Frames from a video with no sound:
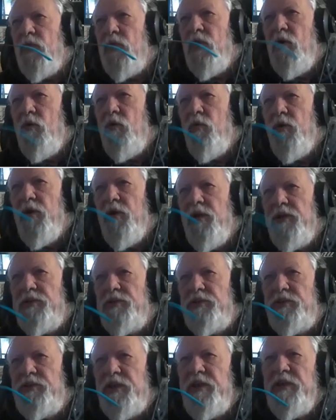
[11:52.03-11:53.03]
where it
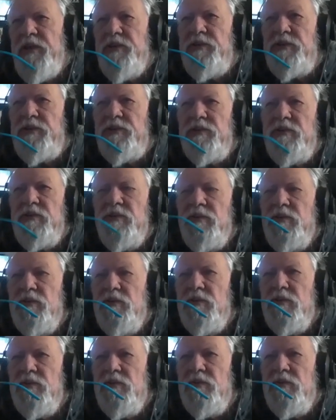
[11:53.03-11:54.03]
says
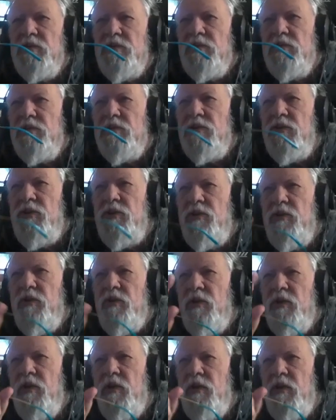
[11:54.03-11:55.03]

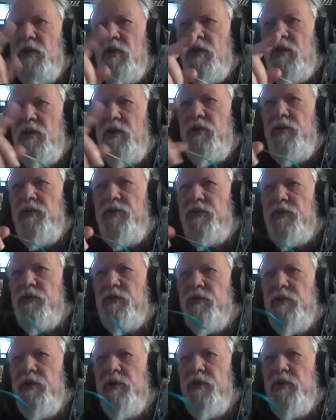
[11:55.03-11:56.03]
user
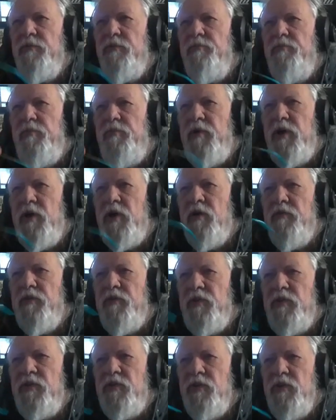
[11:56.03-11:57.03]
lib
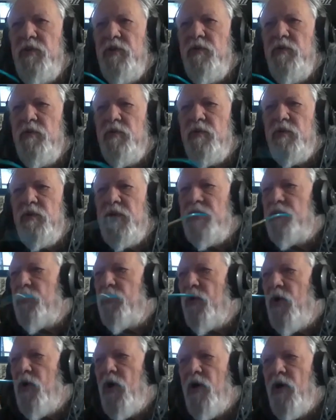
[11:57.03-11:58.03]
LV2, that's where
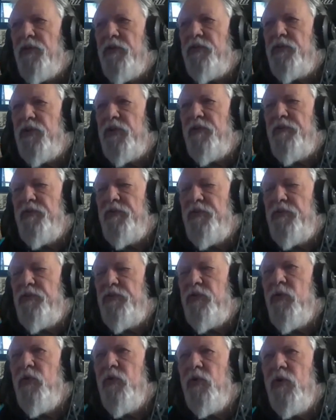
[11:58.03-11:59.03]
all this stuff is
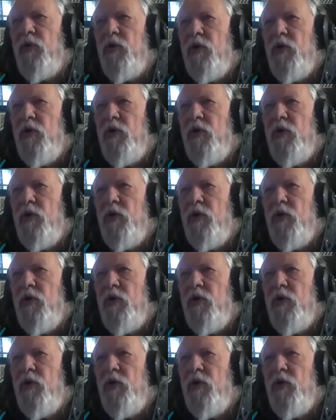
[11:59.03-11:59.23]
stored.